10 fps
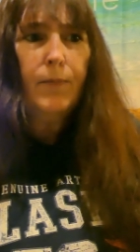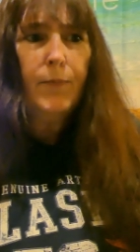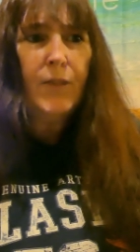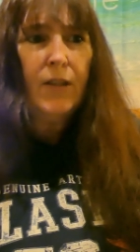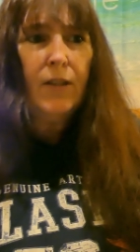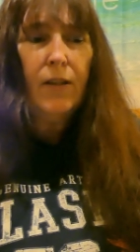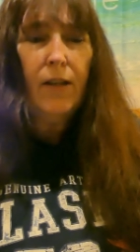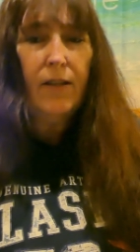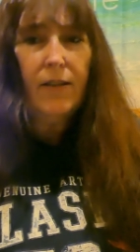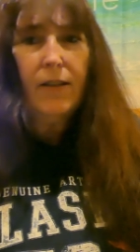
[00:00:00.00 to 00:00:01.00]
Sitka,
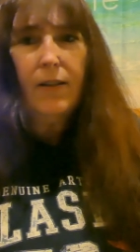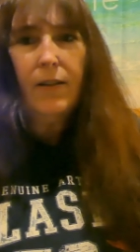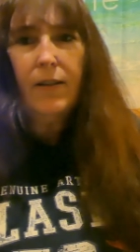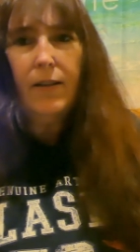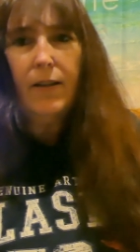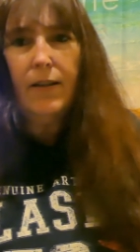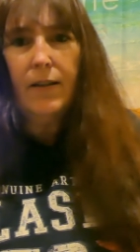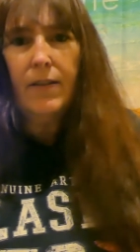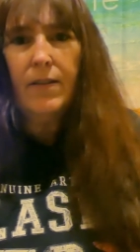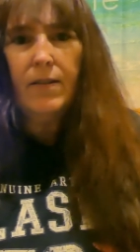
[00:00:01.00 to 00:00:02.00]
Alaska
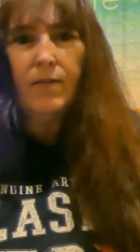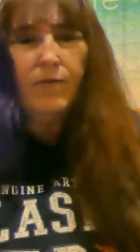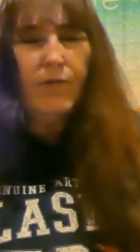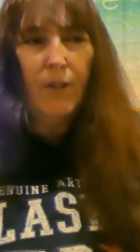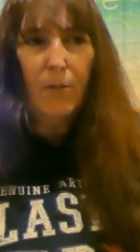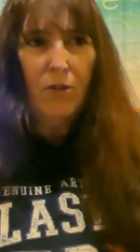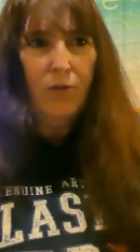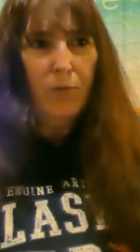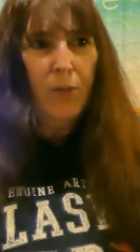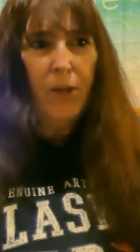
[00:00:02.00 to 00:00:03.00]
is a very
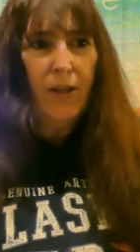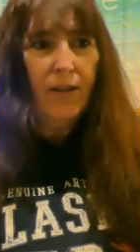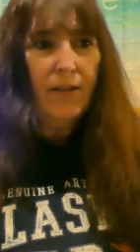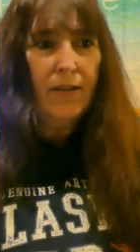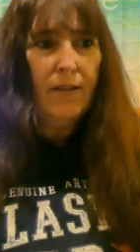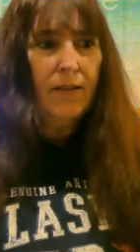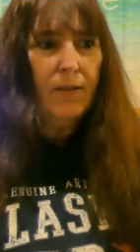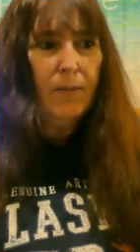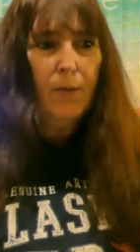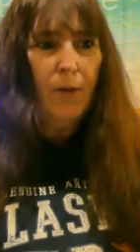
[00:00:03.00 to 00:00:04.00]
beautiful place.
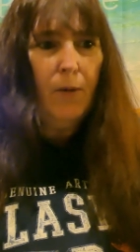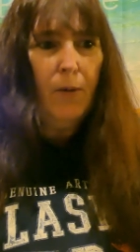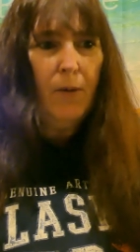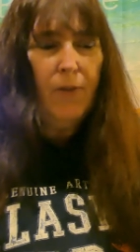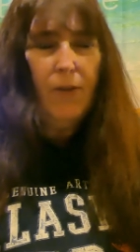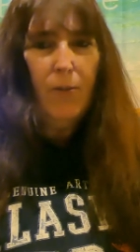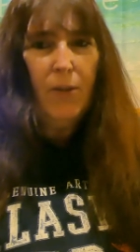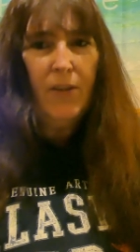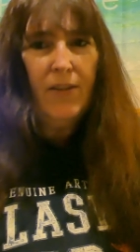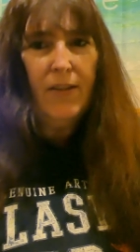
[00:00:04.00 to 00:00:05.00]
It's probably one of my favorite
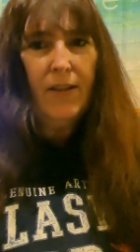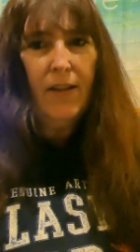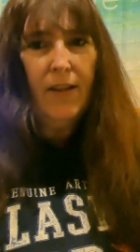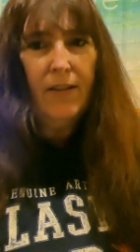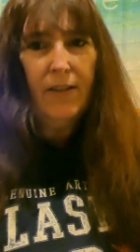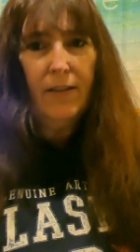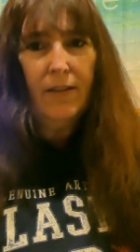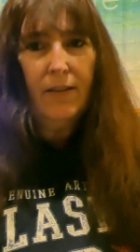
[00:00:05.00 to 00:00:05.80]
places in Alaska.